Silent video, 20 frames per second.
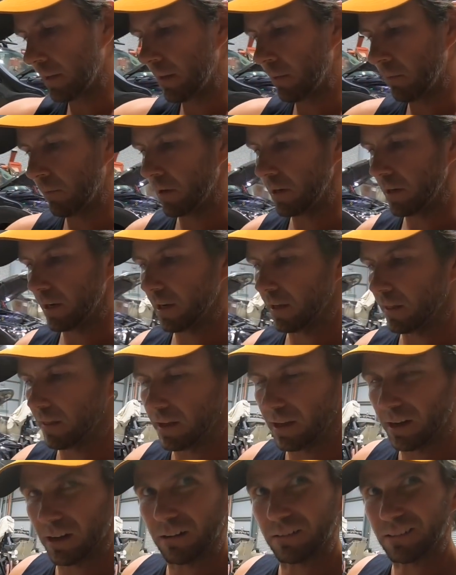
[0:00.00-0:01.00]
and then when you hear
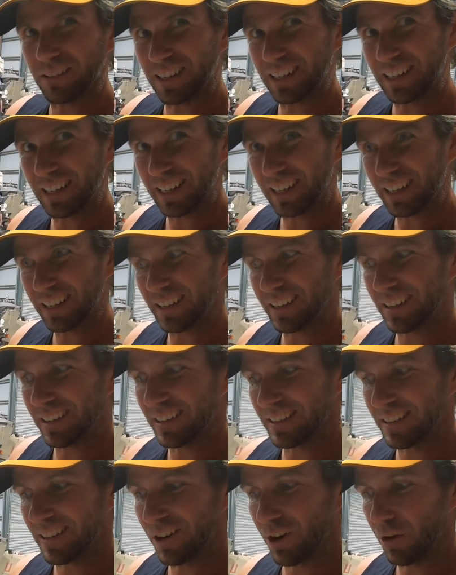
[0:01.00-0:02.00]
the old click
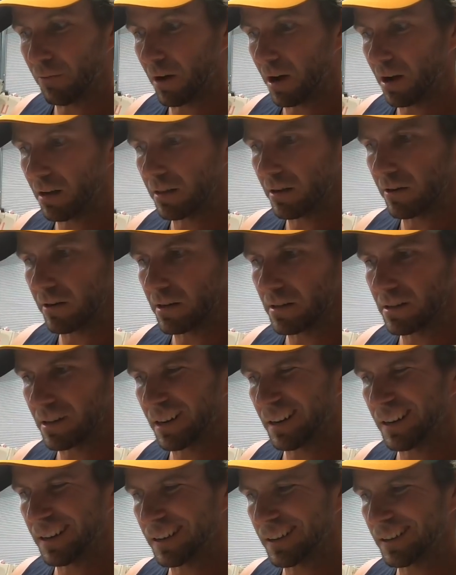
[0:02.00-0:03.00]
in the elbow, there it is,
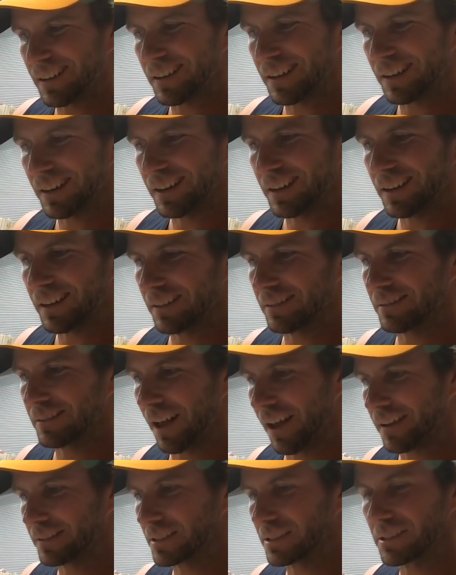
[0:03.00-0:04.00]
click, click,
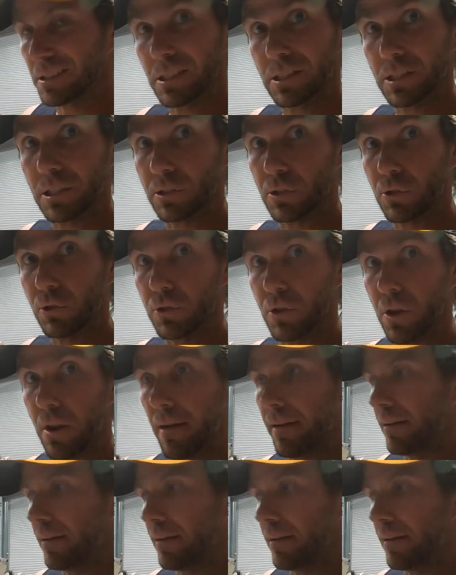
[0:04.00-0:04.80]
she's good.